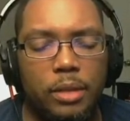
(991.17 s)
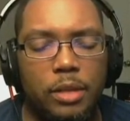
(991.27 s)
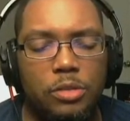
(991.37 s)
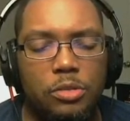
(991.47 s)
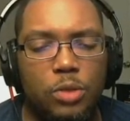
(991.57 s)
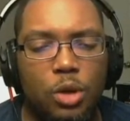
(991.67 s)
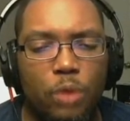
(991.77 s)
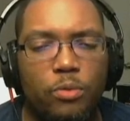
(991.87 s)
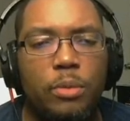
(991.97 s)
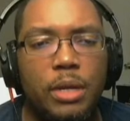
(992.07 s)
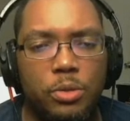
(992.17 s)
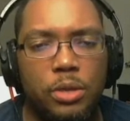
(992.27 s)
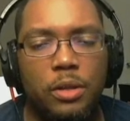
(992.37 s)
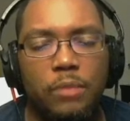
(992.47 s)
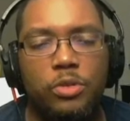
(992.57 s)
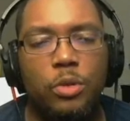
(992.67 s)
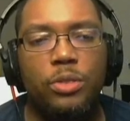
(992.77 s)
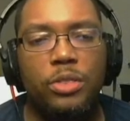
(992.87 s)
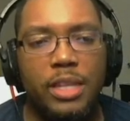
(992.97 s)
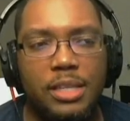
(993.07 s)
You're going from one medium to another. So
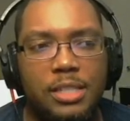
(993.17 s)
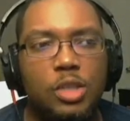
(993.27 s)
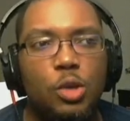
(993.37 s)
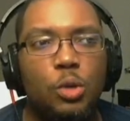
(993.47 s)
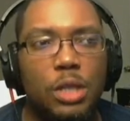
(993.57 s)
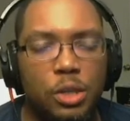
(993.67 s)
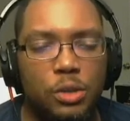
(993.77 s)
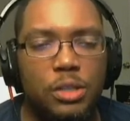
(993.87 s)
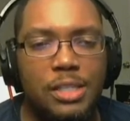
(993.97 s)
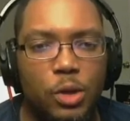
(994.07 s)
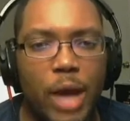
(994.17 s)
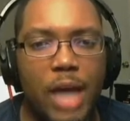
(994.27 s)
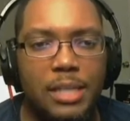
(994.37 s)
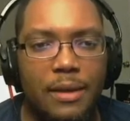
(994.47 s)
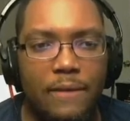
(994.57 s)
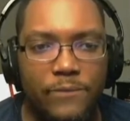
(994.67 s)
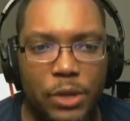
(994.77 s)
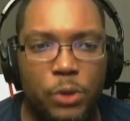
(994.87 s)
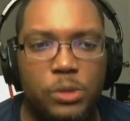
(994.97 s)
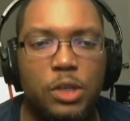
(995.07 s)
with this, it
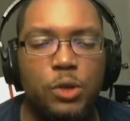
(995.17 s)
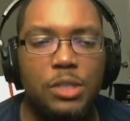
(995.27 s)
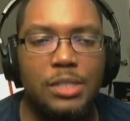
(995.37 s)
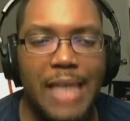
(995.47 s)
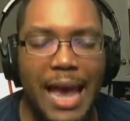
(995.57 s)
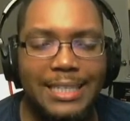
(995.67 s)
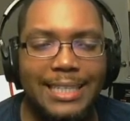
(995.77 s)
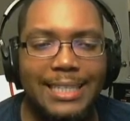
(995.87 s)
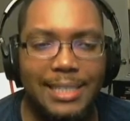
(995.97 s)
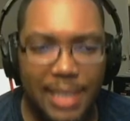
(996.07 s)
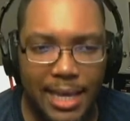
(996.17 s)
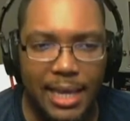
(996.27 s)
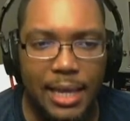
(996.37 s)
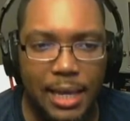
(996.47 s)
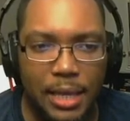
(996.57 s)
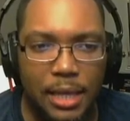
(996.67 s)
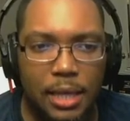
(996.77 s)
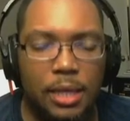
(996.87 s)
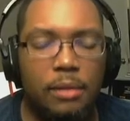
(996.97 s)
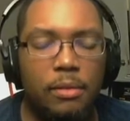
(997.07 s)
feels like you're just actually seeing
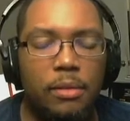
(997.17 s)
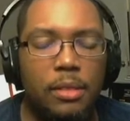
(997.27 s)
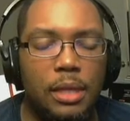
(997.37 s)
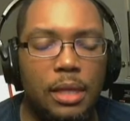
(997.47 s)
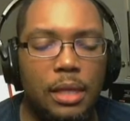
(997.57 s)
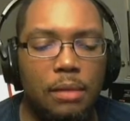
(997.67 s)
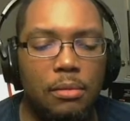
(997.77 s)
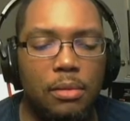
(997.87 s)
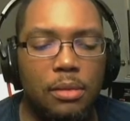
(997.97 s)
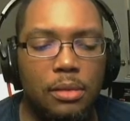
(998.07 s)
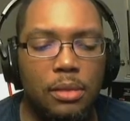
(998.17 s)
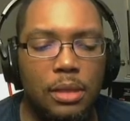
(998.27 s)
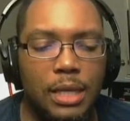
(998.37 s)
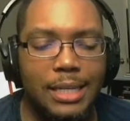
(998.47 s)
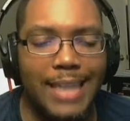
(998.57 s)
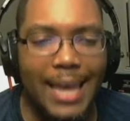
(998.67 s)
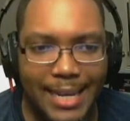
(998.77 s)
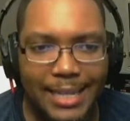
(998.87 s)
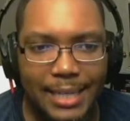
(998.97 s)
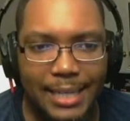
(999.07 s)
the
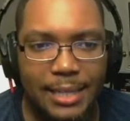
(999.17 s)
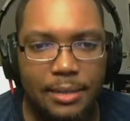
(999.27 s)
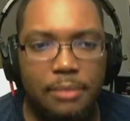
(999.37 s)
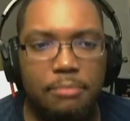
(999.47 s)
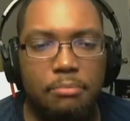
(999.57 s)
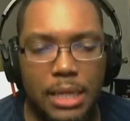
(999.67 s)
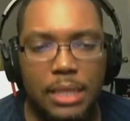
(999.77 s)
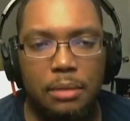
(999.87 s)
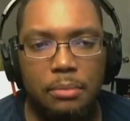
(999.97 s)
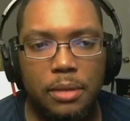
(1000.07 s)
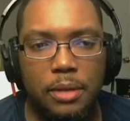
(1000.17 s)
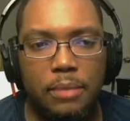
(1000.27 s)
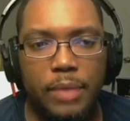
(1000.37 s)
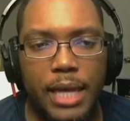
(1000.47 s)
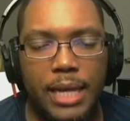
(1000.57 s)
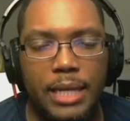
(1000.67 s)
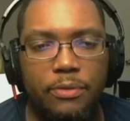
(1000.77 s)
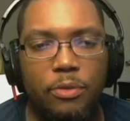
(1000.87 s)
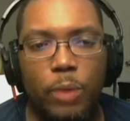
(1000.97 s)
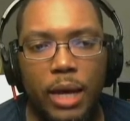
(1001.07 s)
intended medium in a
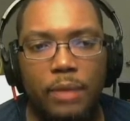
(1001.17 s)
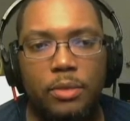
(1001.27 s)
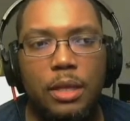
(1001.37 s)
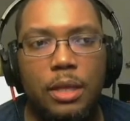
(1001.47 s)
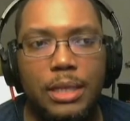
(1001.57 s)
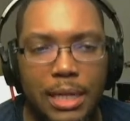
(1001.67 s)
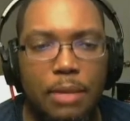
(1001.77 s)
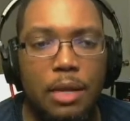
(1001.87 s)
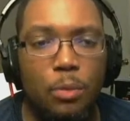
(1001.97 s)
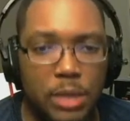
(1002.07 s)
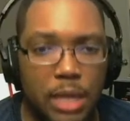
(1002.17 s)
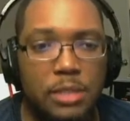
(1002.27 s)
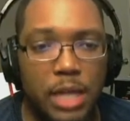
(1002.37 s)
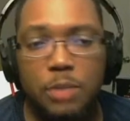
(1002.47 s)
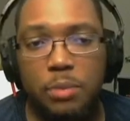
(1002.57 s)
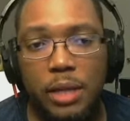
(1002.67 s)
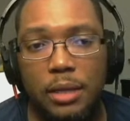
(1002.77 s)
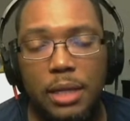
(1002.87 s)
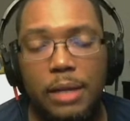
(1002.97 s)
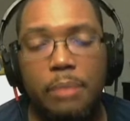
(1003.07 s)
different way. The intended medium was a stage play.
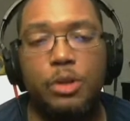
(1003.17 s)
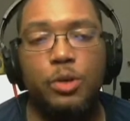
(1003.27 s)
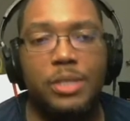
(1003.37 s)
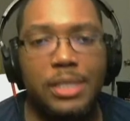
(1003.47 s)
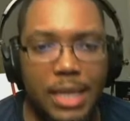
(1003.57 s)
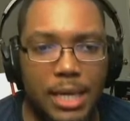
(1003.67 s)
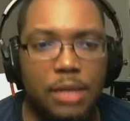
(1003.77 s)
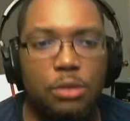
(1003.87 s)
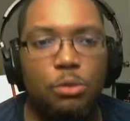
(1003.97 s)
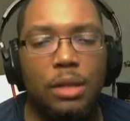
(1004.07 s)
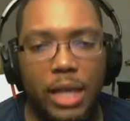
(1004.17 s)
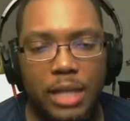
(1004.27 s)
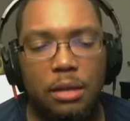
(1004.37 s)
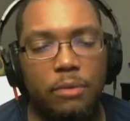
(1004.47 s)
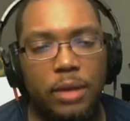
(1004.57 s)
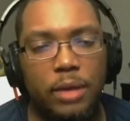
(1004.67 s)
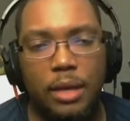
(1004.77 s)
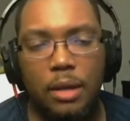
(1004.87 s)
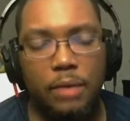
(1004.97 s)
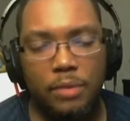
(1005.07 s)
but you're seeing it through the lens of a
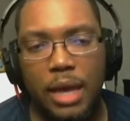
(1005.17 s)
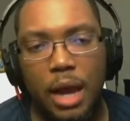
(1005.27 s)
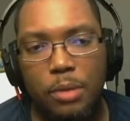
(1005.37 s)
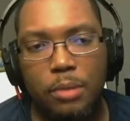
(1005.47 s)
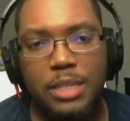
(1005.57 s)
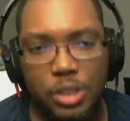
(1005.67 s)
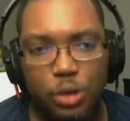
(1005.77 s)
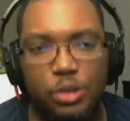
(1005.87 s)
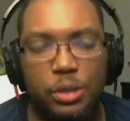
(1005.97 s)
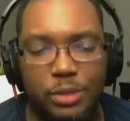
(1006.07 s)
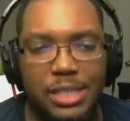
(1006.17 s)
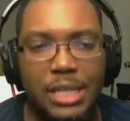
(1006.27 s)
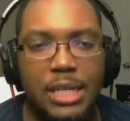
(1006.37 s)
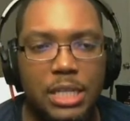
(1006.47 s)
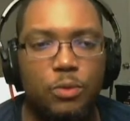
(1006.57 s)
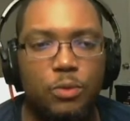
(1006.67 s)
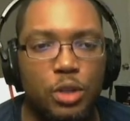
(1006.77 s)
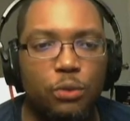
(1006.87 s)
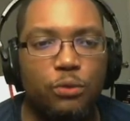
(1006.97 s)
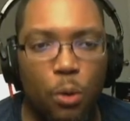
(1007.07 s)
camera, but you're still seeing it in its original
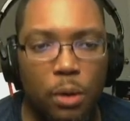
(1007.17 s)
form.